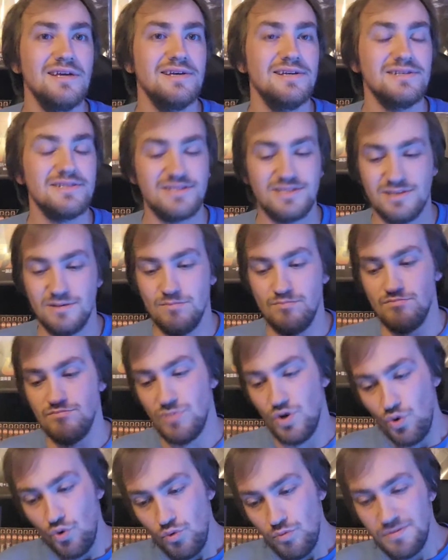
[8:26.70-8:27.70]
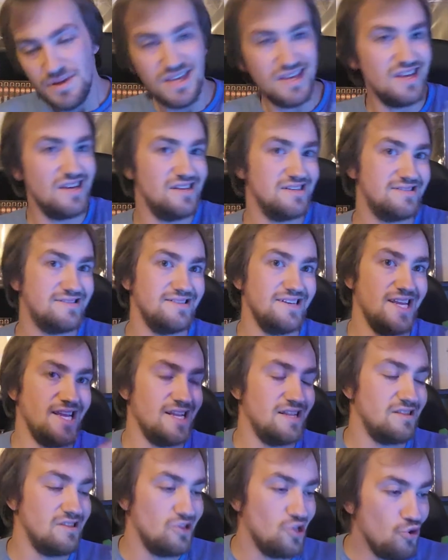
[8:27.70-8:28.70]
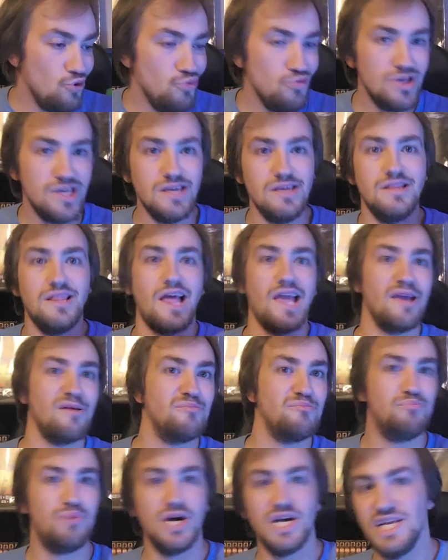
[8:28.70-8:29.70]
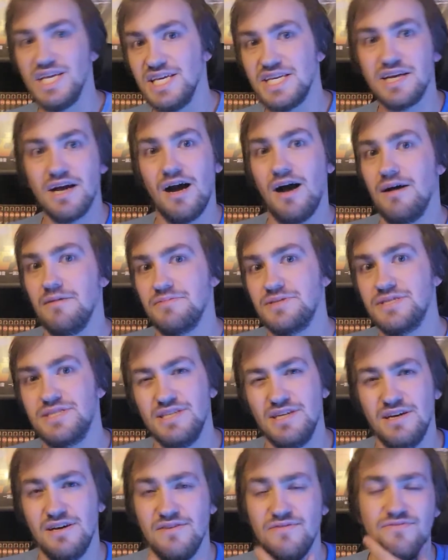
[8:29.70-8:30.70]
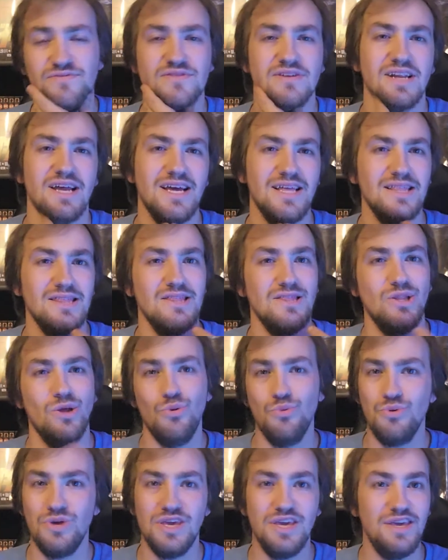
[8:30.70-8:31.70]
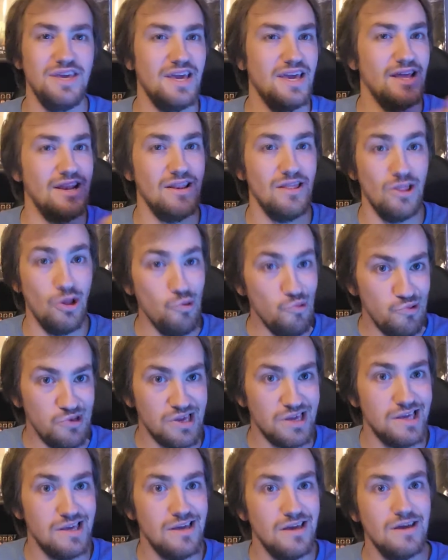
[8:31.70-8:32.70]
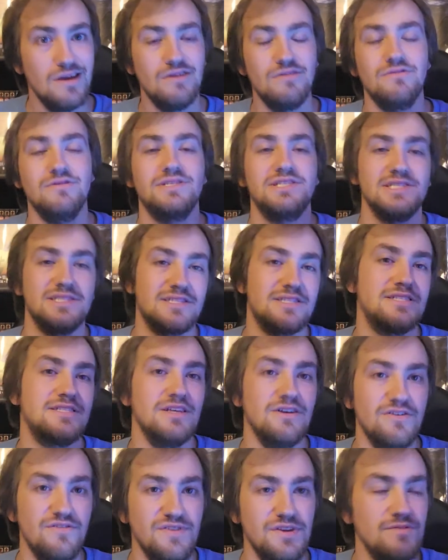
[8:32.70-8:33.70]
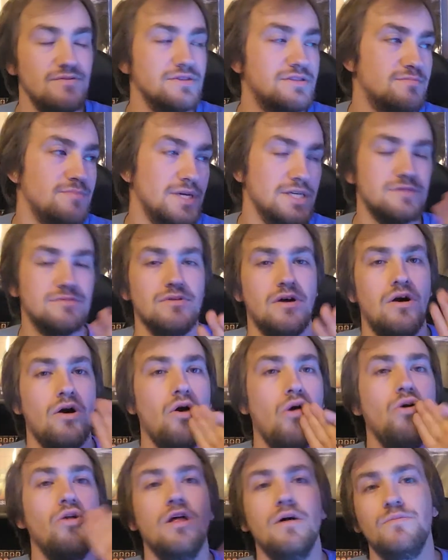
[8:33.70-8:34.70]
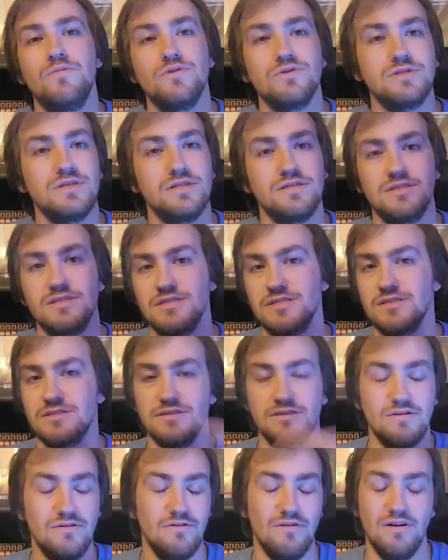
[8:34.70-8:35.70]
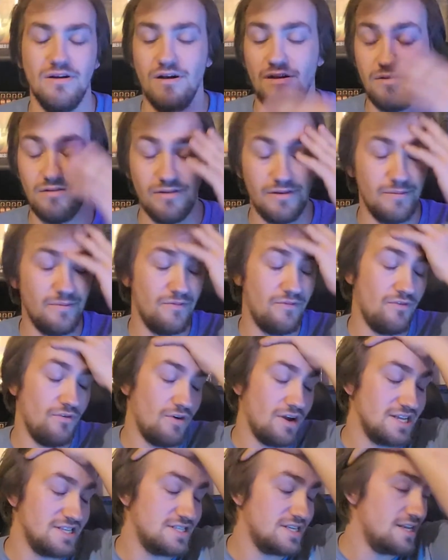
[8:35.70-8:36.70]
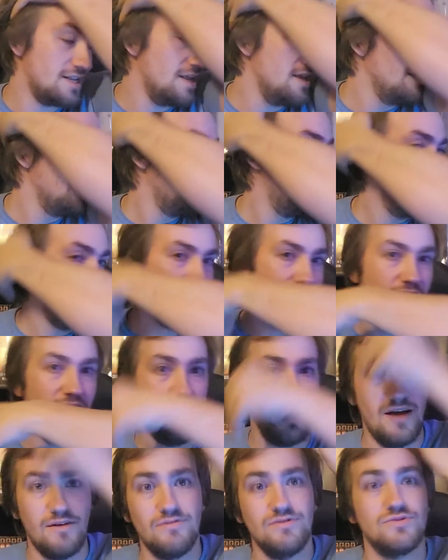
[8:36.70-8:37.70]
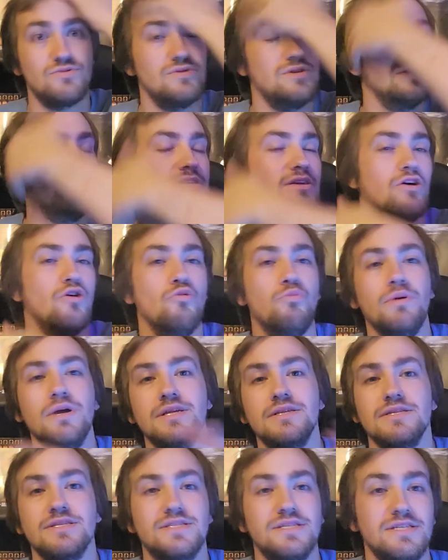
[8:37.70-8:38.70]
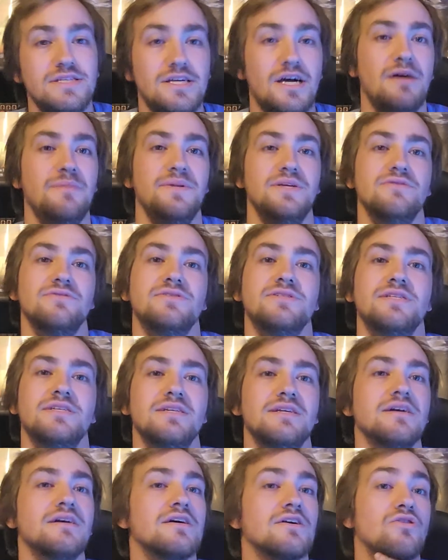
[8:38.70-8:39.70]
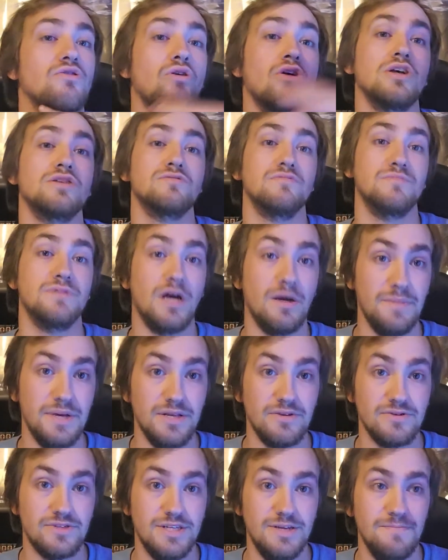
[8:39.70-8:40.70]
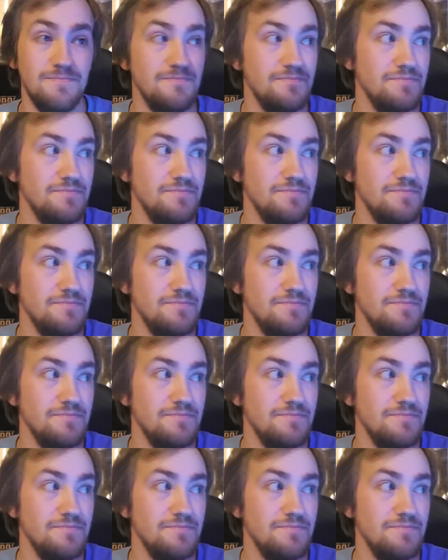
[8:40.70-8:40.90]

some Mobius and Loki like buddy cop stuff. Not Loki and Loki, which it's Sylvie, which makes a whole lot more sense because, earlier before I said that I was really hoping to see Tom Hiddleston across from Tom Hiddleston.